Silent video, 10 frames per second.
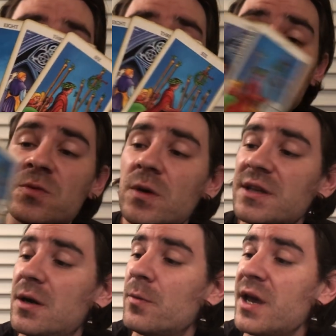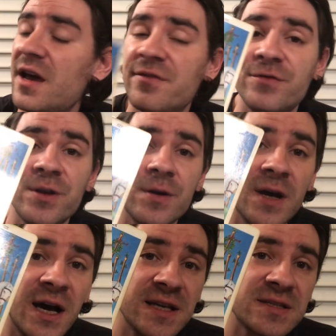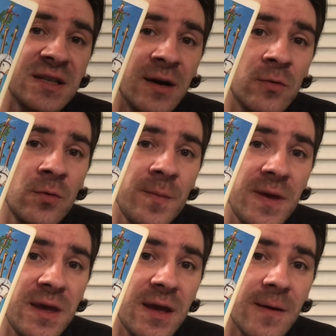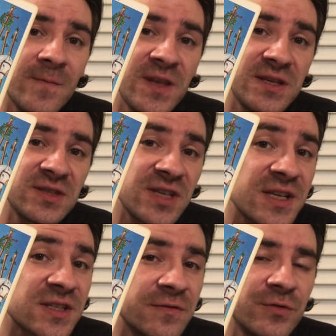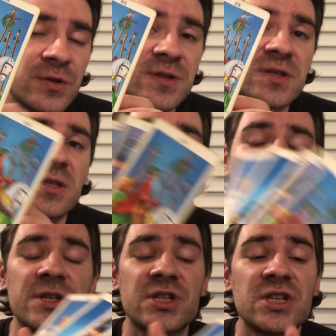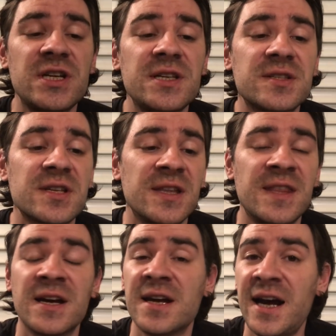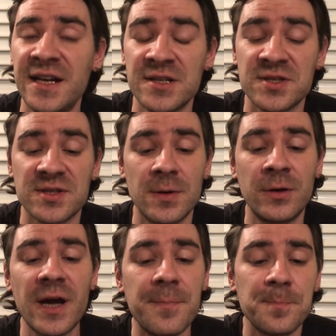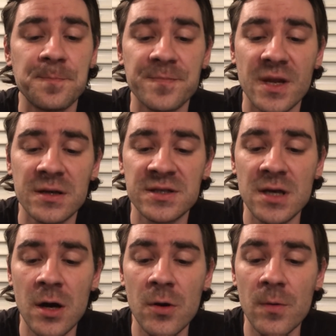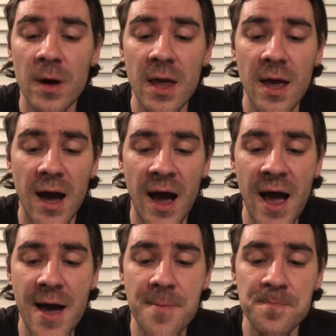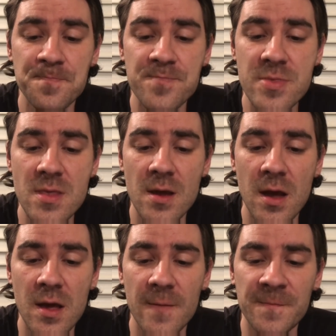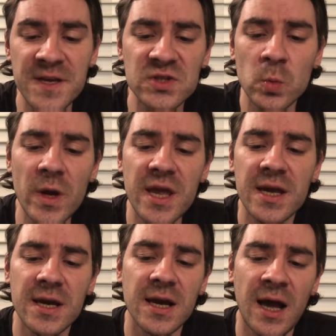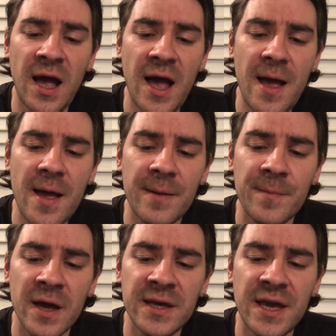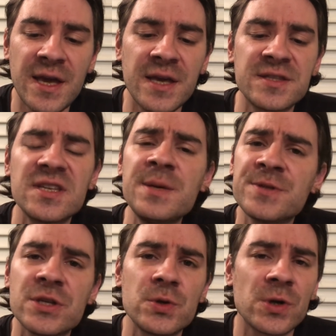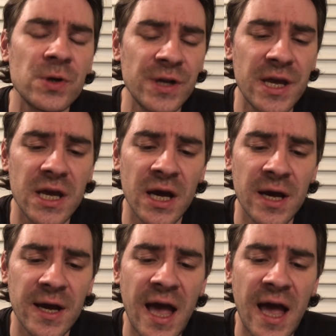the last one that we have for you guys, that will be the Six of Wands, which is the guidance. Okay, so um this week uh it, it seems that you're gonna uh,